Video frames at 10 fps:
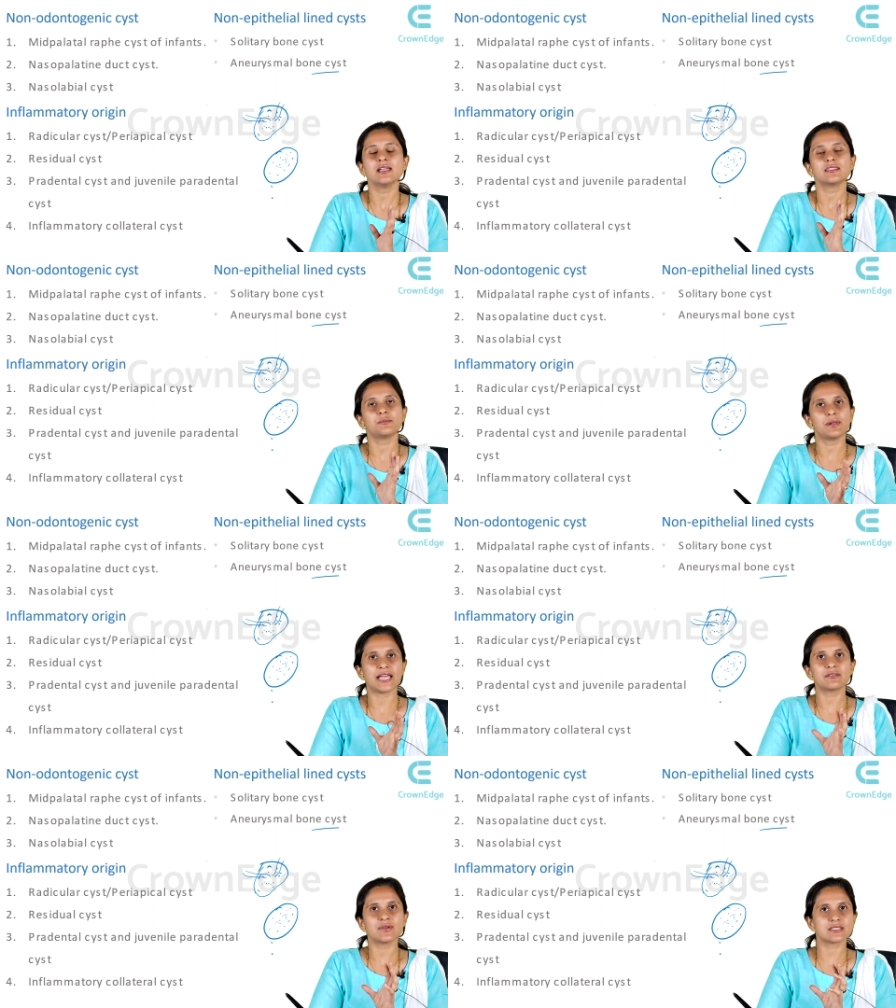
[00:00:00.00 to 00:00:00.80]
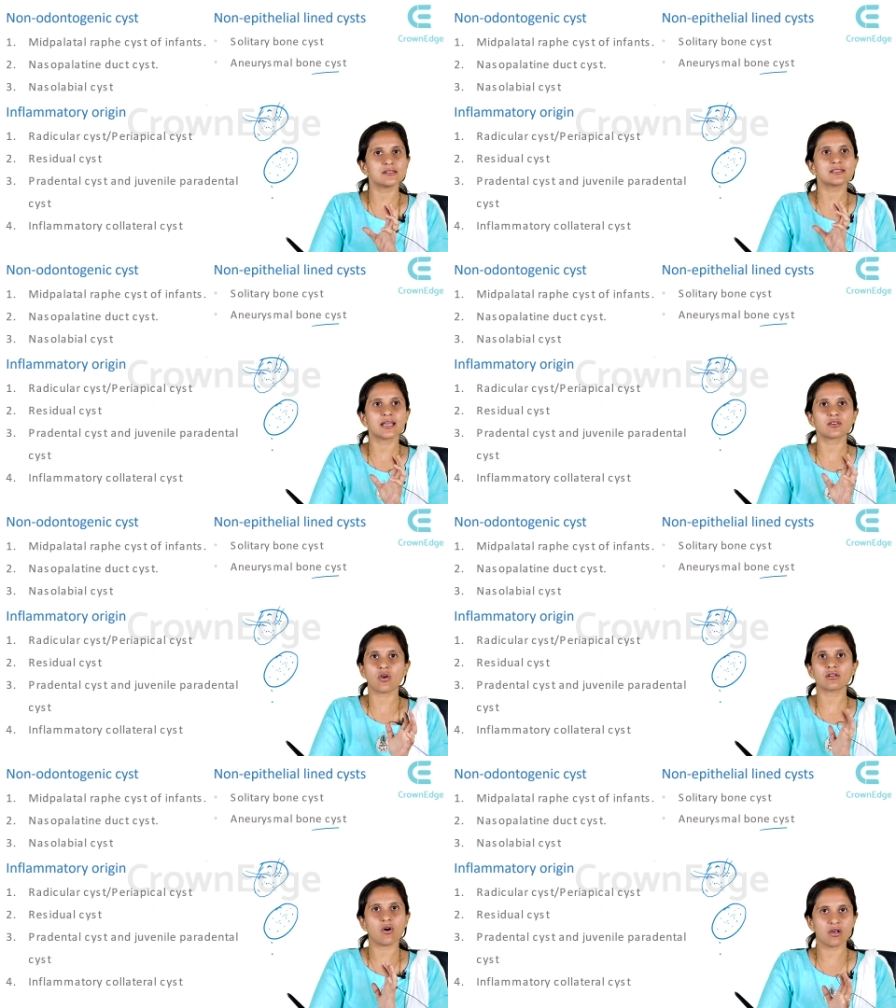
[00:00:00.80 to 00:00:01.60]
the blood vessels are
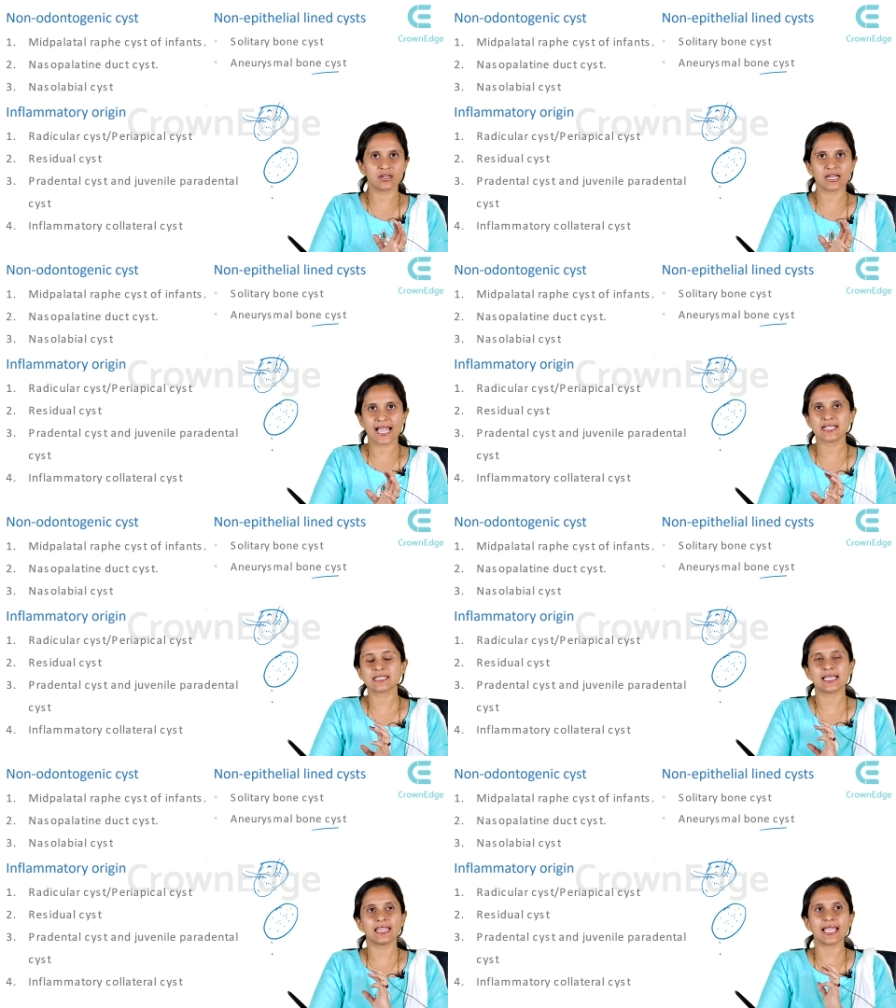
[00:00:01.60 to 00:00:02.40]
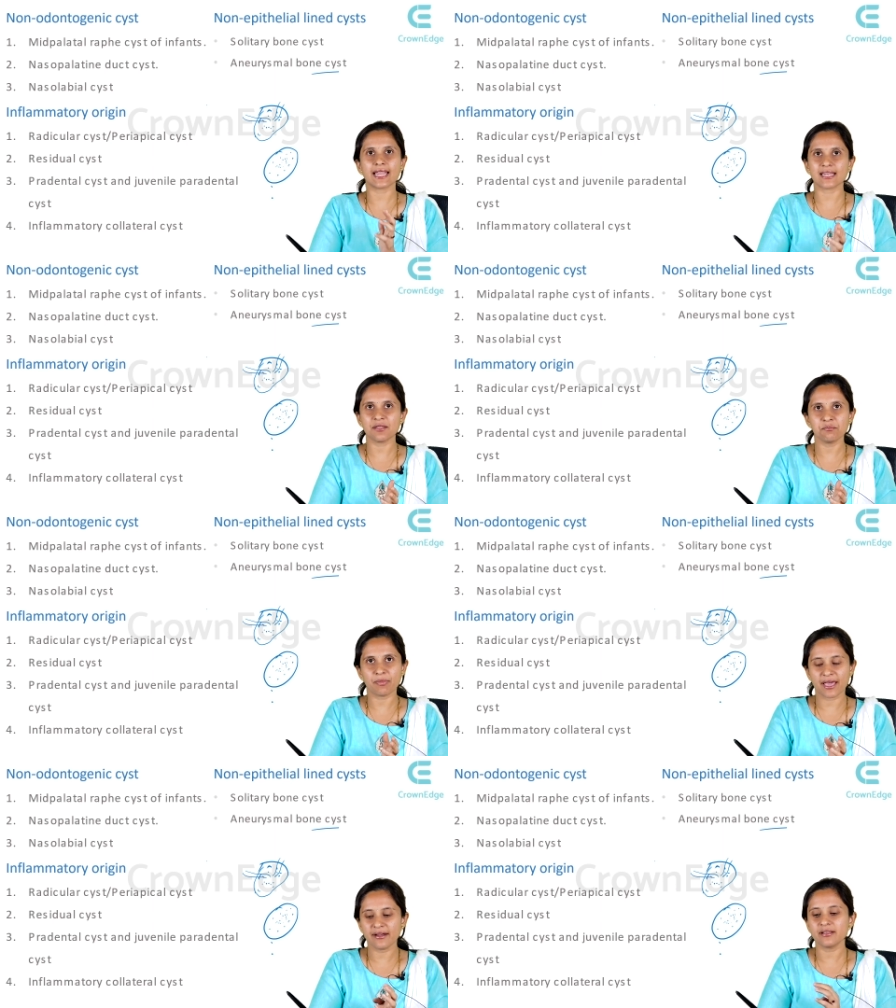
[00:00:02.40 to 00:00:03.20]
not organized and they get
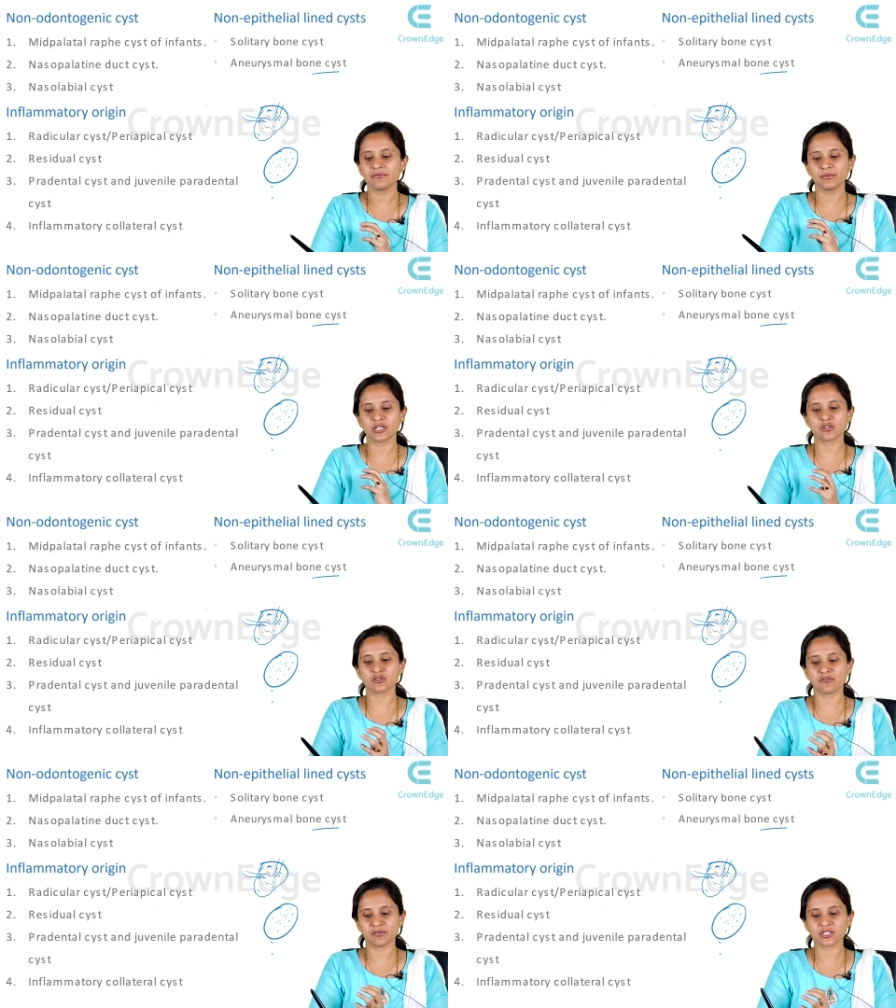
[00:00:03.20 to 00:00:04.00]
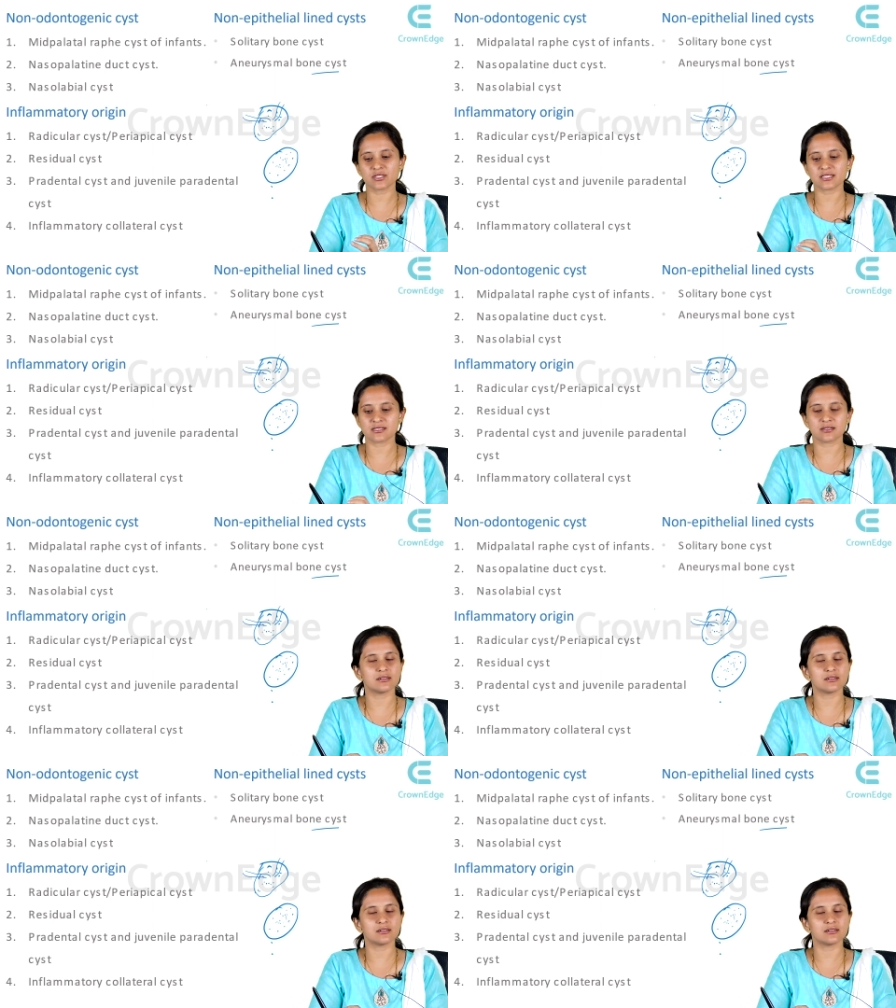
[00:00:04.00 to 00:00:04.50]
impaired, because of which the